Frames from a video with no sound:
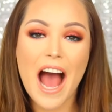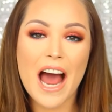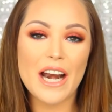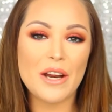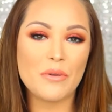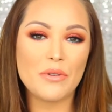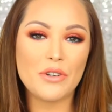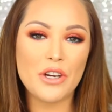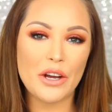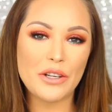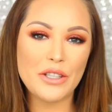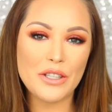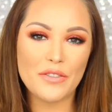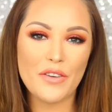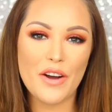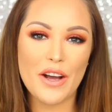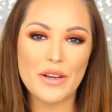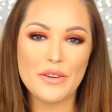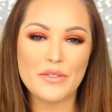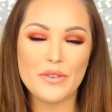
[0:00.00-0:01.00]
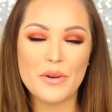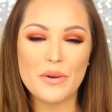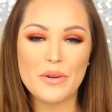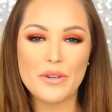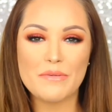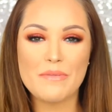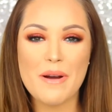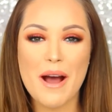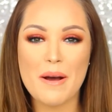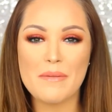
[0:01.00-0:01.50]
and it will notify you of all
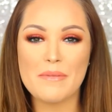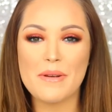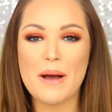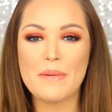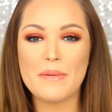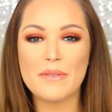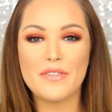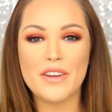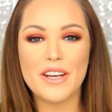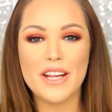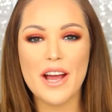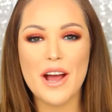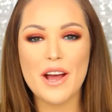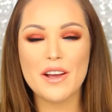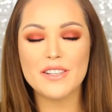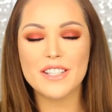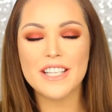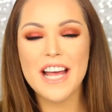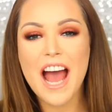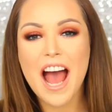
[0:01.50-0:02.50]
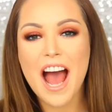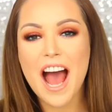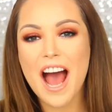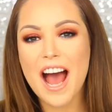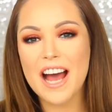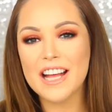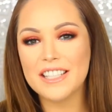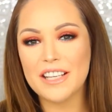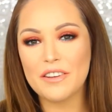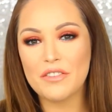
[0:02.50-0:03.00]
of my upcoming videos.
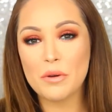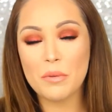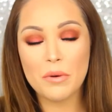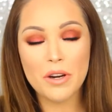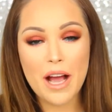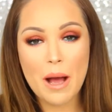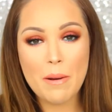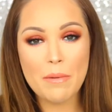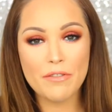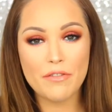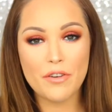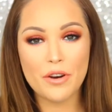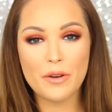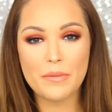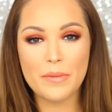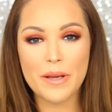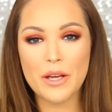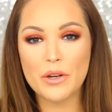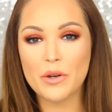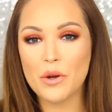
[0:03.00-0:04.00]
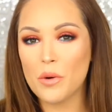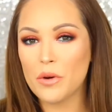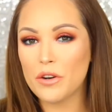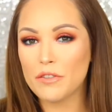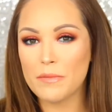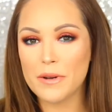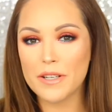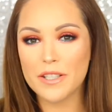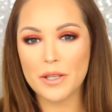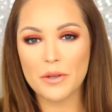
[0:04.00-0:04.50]
And if you want to come and follow me on all
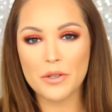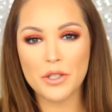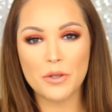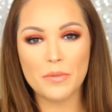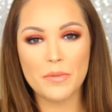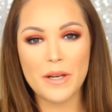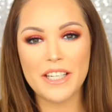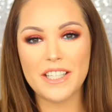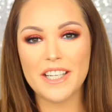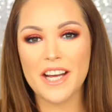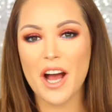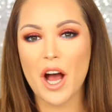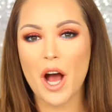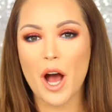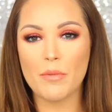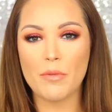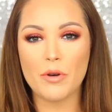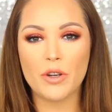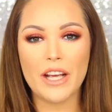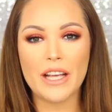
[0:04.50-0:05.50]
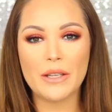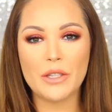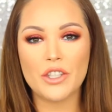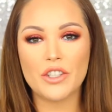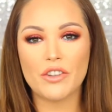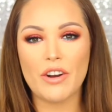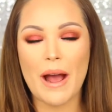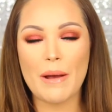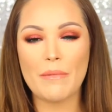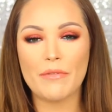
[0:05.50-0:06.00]
of my social media, I'm on
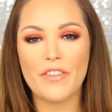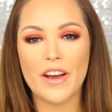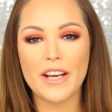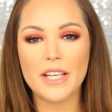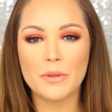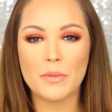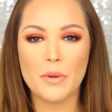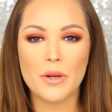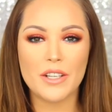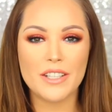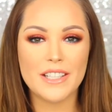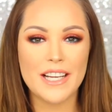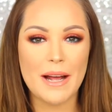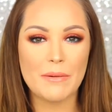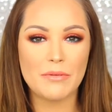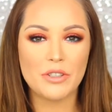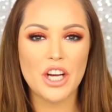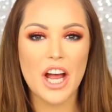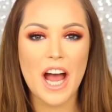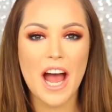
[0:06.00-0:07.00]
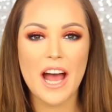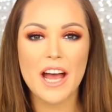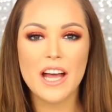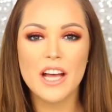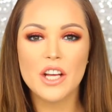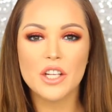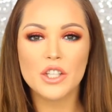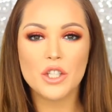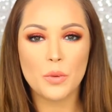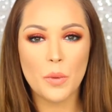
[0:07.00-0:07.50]
Instagram, Facebook, Snapchat,
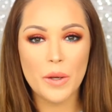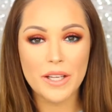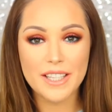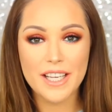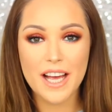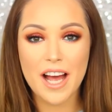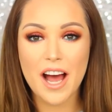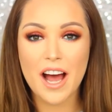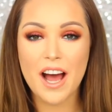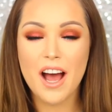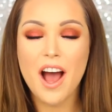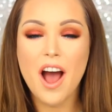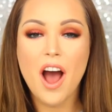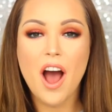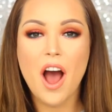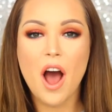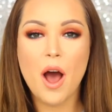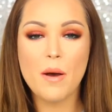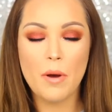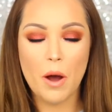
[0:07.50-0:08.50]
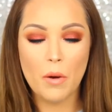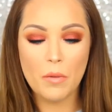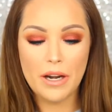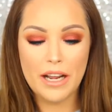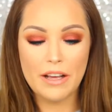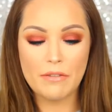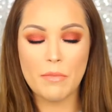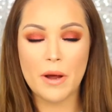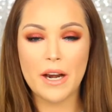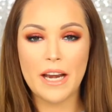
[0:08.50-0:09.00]
Twitter. I will
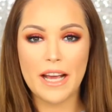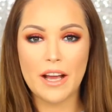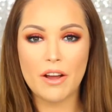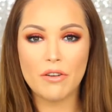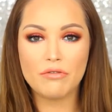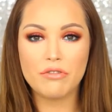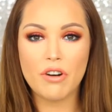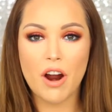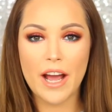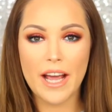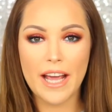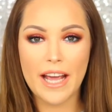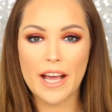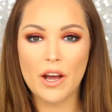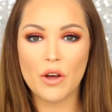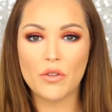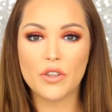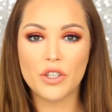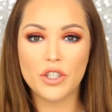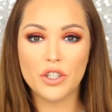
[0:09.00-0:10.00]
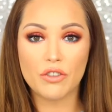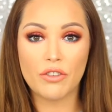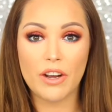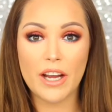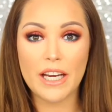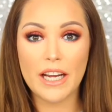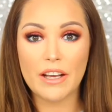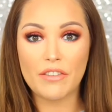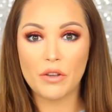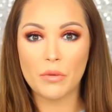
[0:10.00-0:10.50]
leave my link right here on the
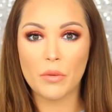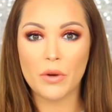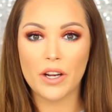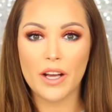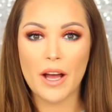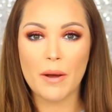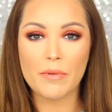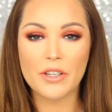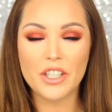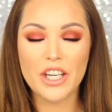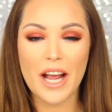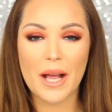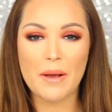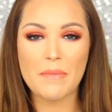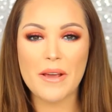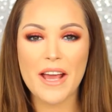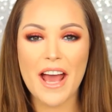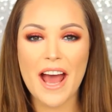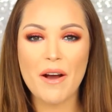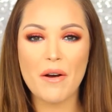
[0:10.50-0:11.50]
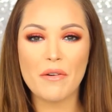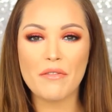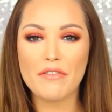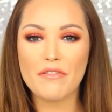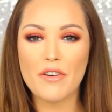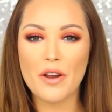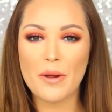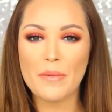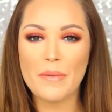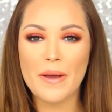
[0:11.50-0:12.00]
screen if you want to come and check me out and
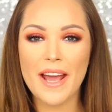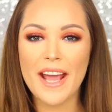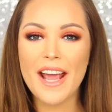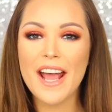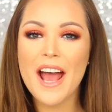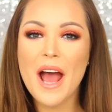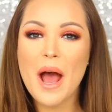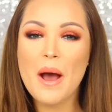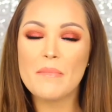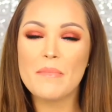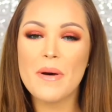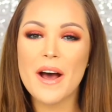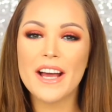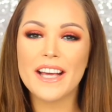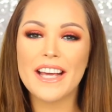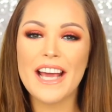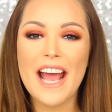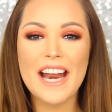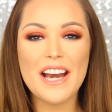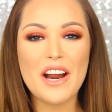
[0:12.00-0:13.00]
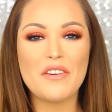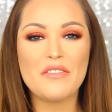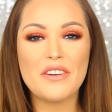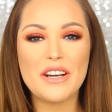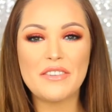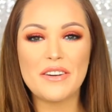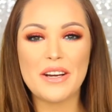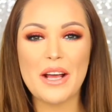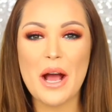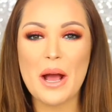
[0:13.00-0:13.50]
follow me. But again, I
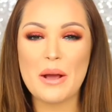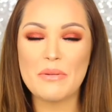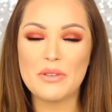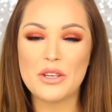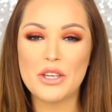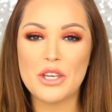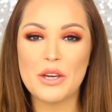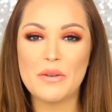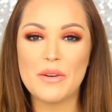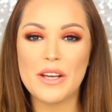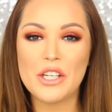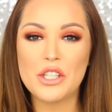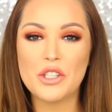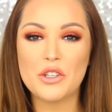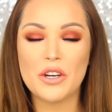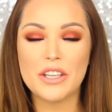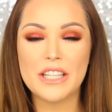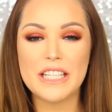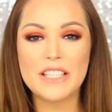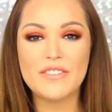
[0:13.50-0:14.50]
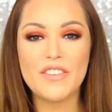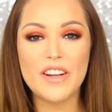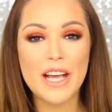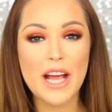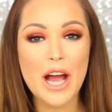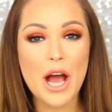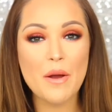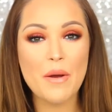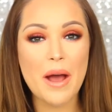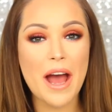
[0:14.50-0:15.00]
really hope that you enjoyed this
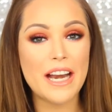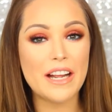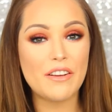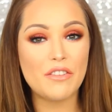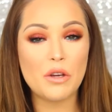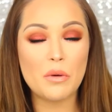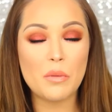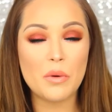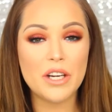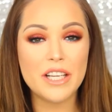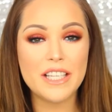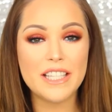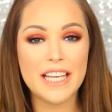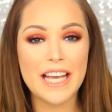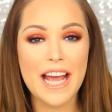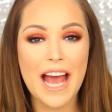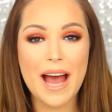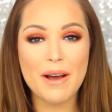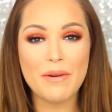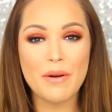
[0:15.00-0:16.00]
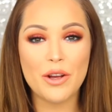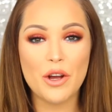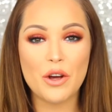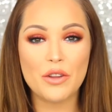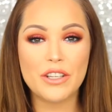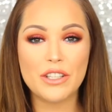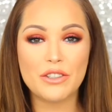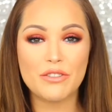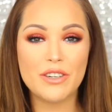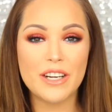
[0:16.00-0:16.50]
video, and if you want to see how I
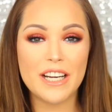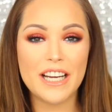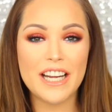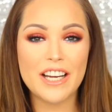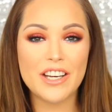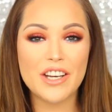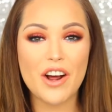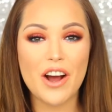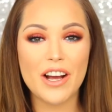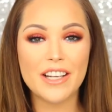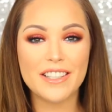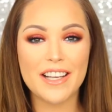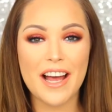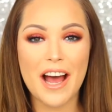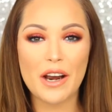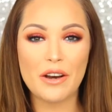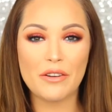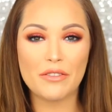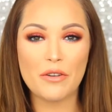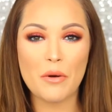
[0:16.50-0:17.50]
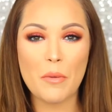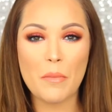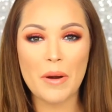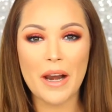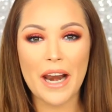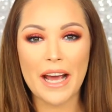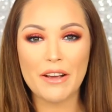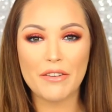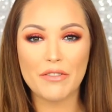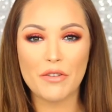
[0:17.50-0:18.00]
got this really nice colourful
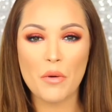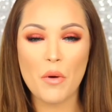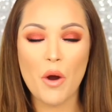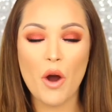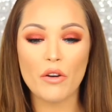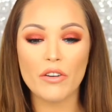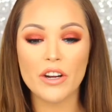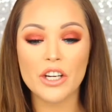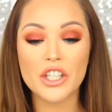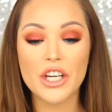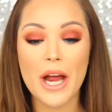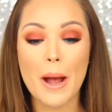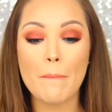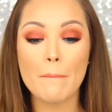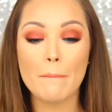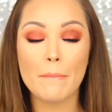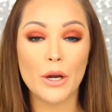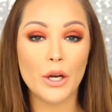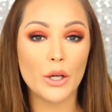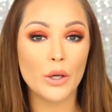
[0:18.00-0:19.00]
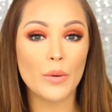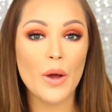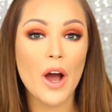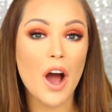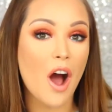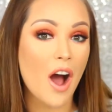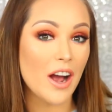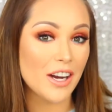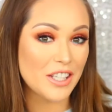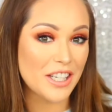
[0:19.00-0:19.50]
playful orange and blue
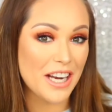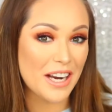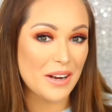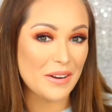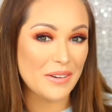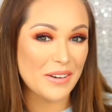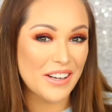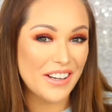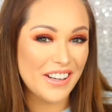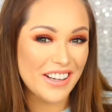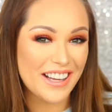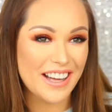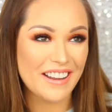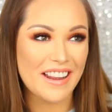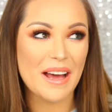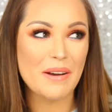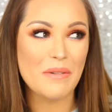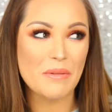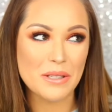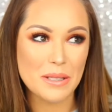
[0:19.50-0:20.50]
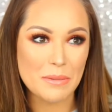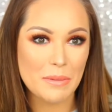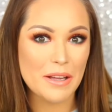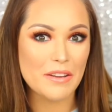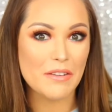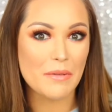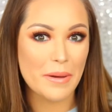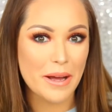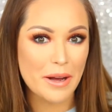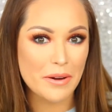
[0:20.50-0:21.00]
eyeshadow look, that was a
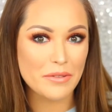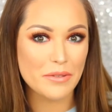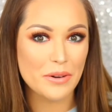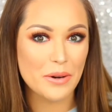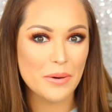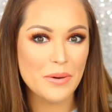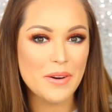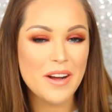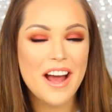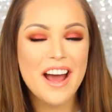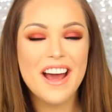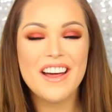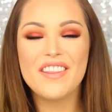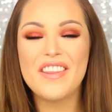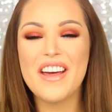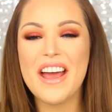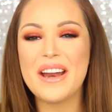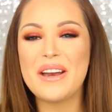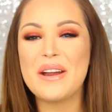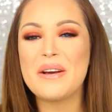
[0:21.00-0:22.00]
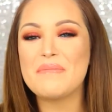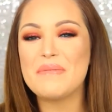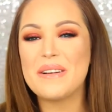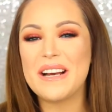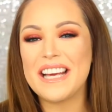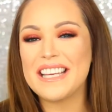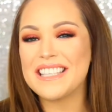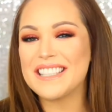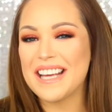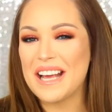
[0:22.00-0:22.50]
bit of a mouthful, then
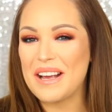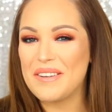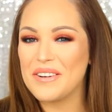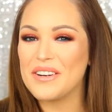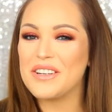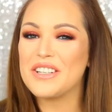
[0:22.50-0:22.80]
please keep